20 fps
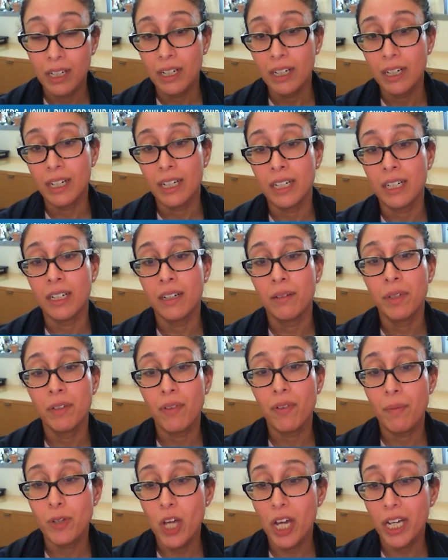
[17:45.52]
Um, if I'm
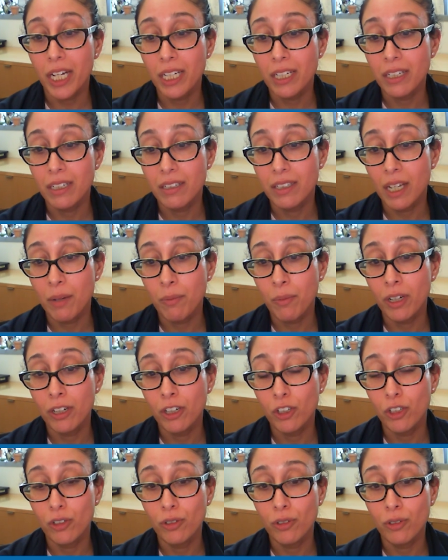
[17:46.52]
talking to someone
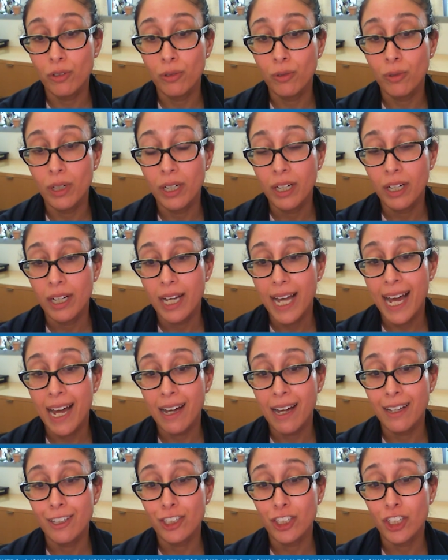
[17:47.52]
who
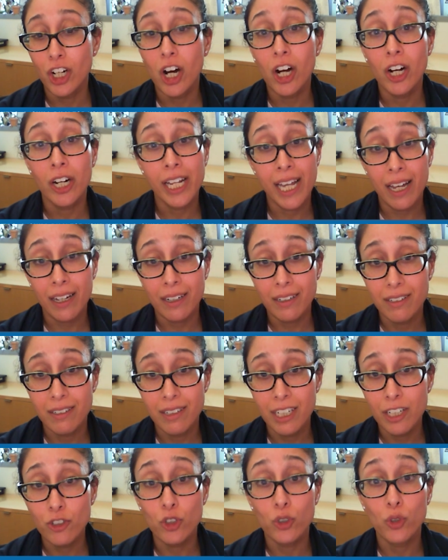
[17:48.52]
has cardiac
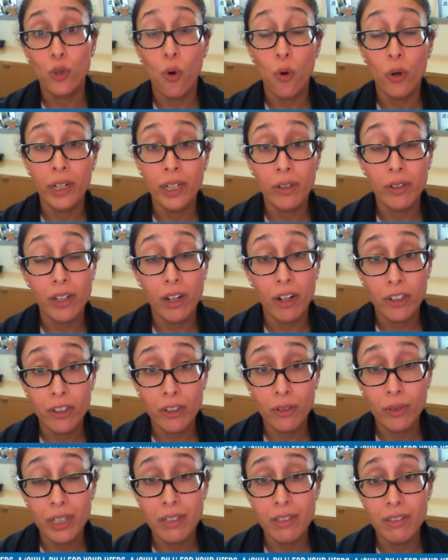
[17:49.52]
disease or coronary
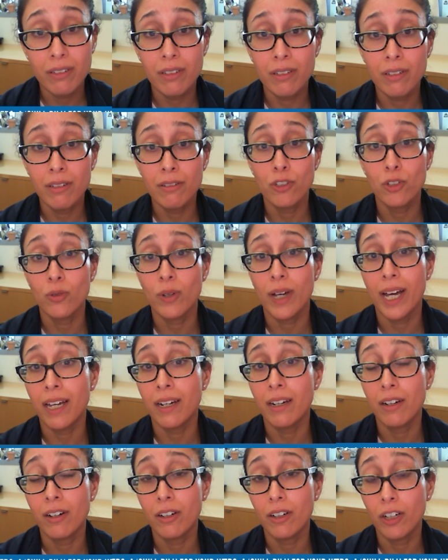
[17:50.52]
artery disease, who had
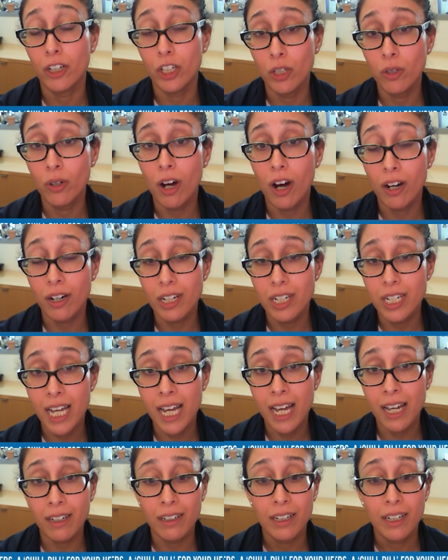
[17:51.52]
an acute heart
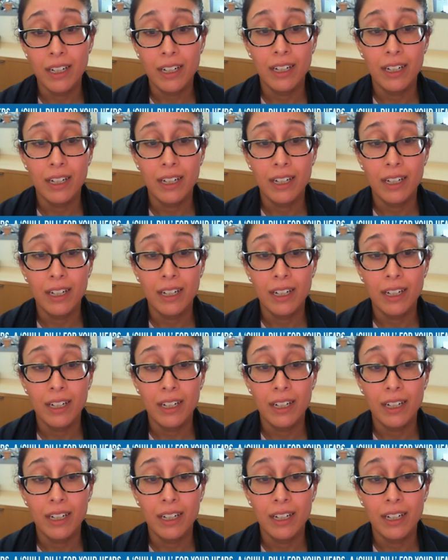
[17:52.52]
attack